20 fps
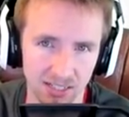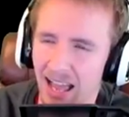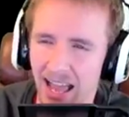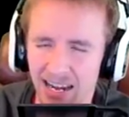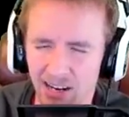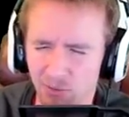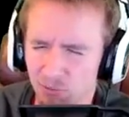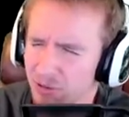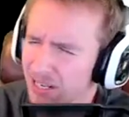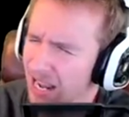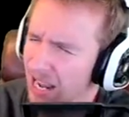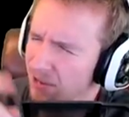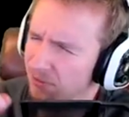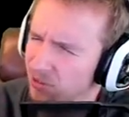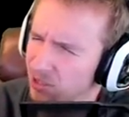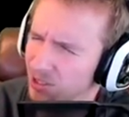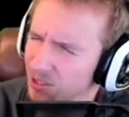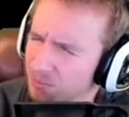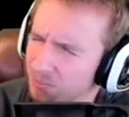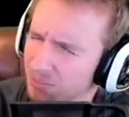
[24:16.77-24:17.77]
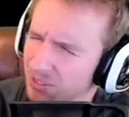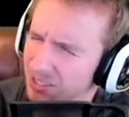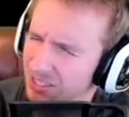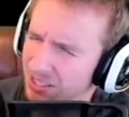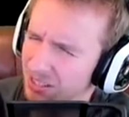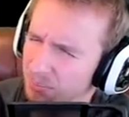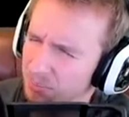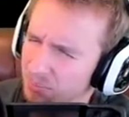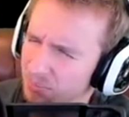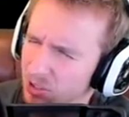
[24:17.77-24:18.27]
And I really have to,
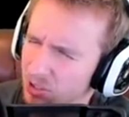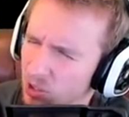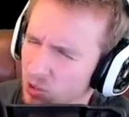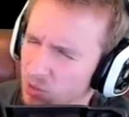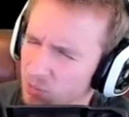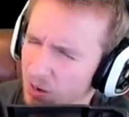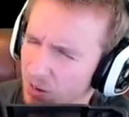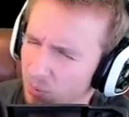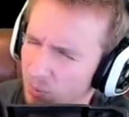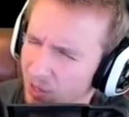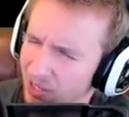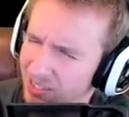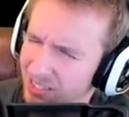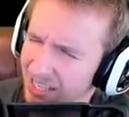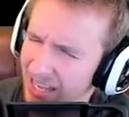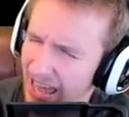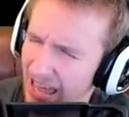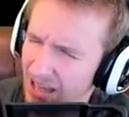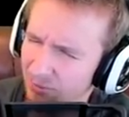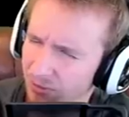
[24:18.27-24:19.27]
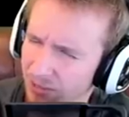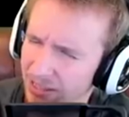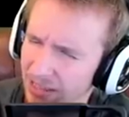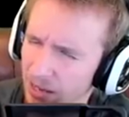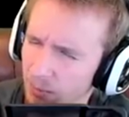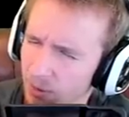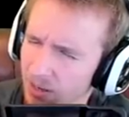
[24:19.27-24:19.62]
to choose my words carefully there.